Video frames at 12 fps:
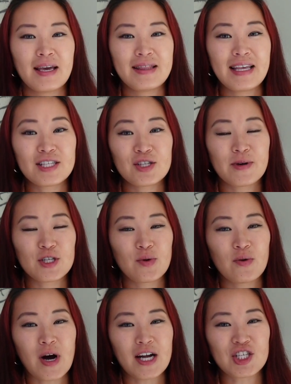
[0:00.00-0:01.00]
Thanks so much for
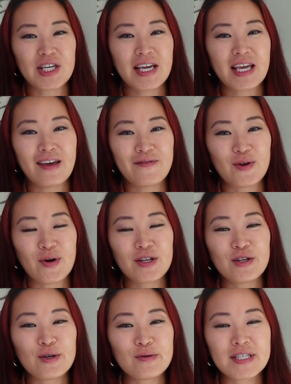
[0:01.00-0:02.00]
watching. If you are
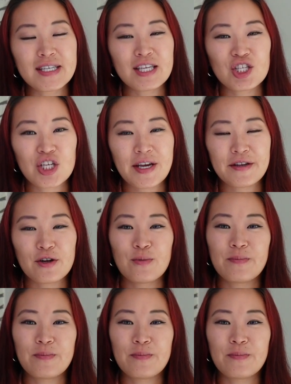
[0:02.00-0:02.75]
new to this channel,